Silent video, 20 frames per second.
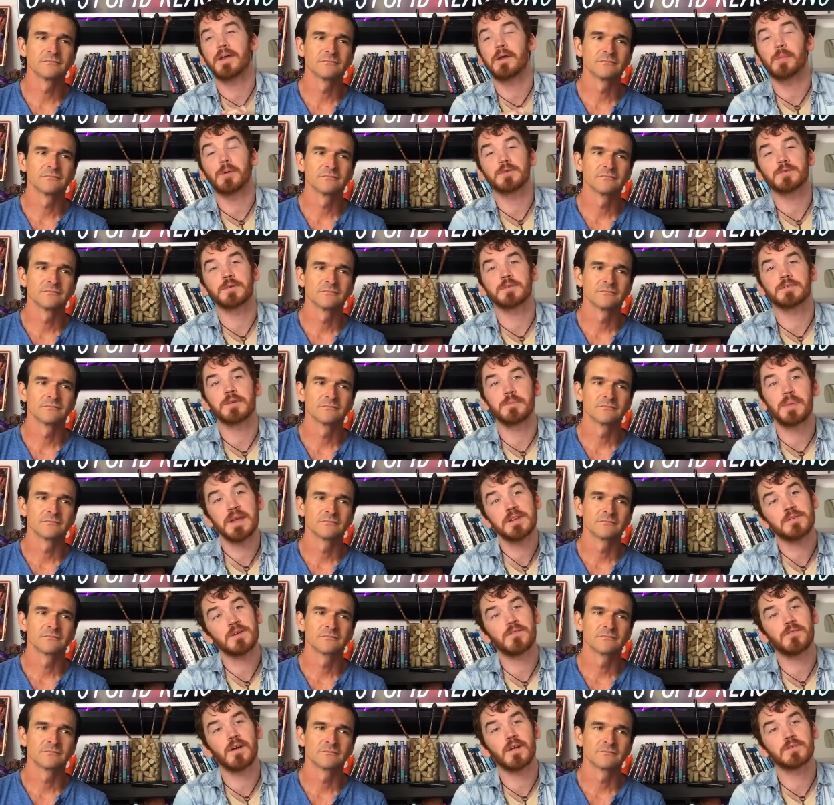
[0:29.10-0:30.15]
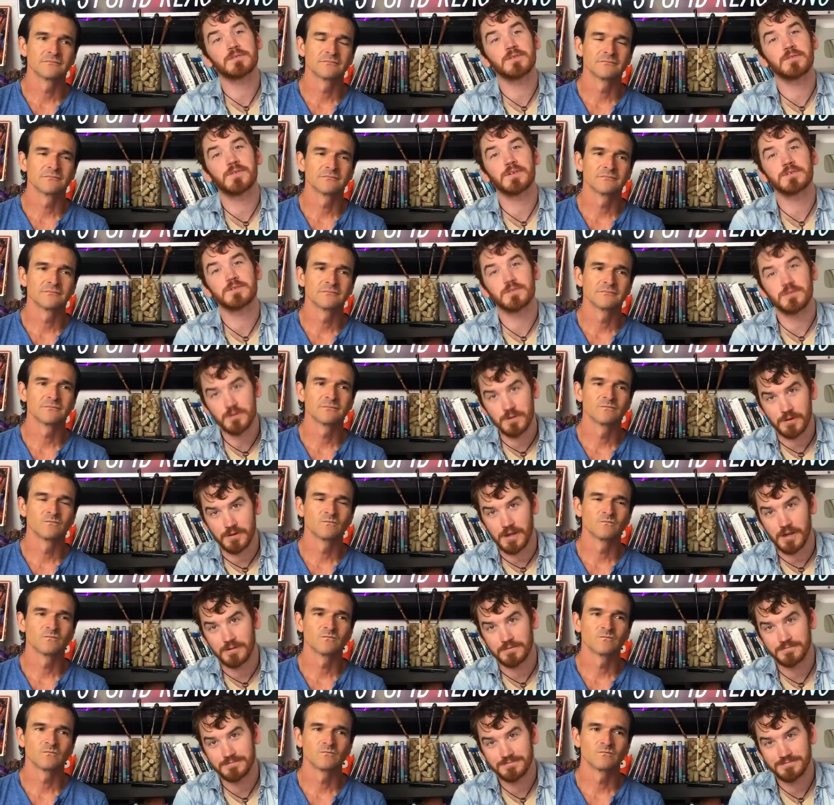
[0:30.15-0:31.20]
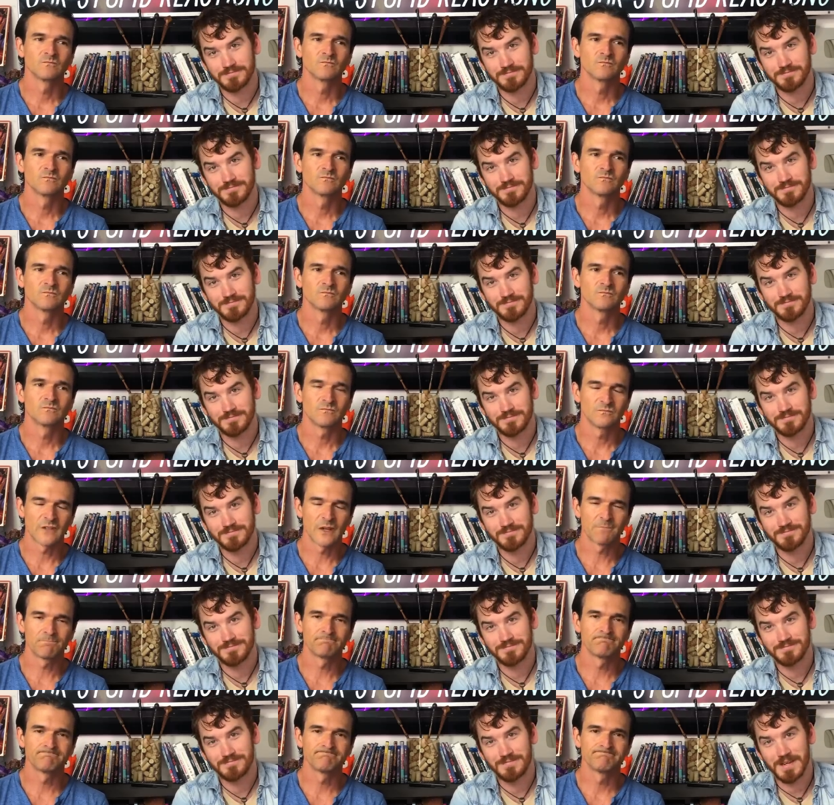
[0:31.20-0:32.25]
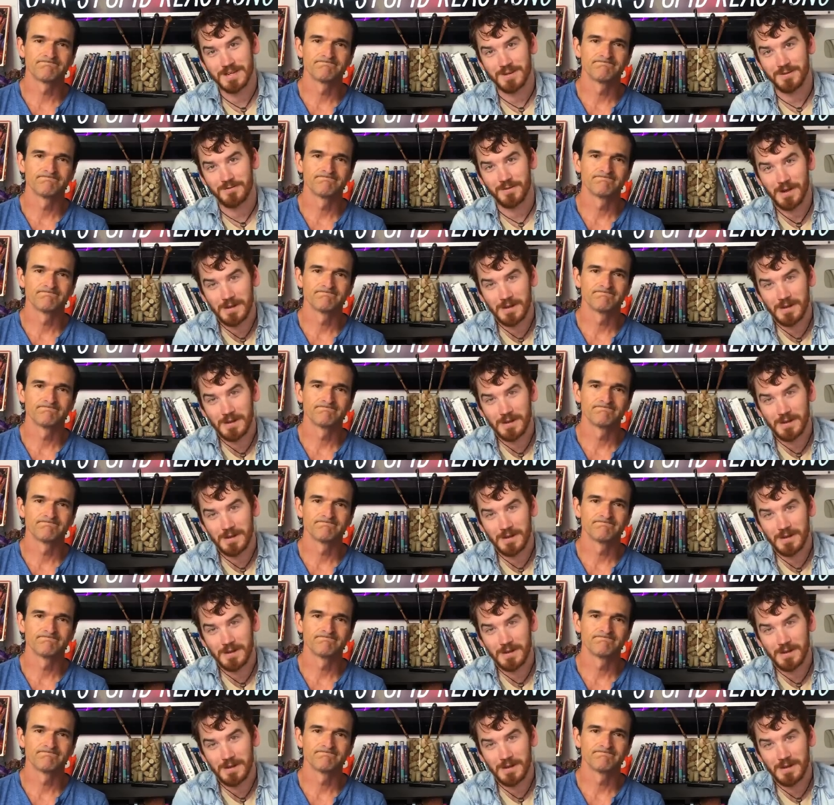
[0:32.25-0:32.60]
Speaker 1: thank you for supporting us on Patreon and follow us on Fisher Twitter account. Yep. And you can